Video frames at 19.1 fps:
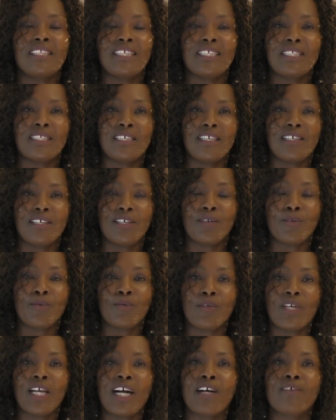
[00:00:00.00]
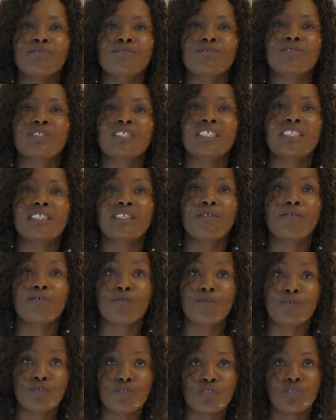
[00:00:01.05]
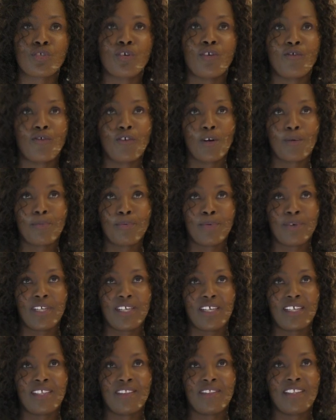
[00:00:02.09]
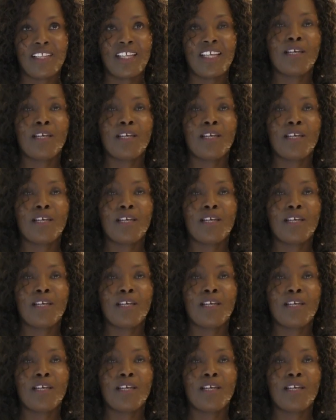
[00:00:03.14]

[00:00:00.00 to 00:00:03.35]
it, uh, we have to see the fruits of our prayer.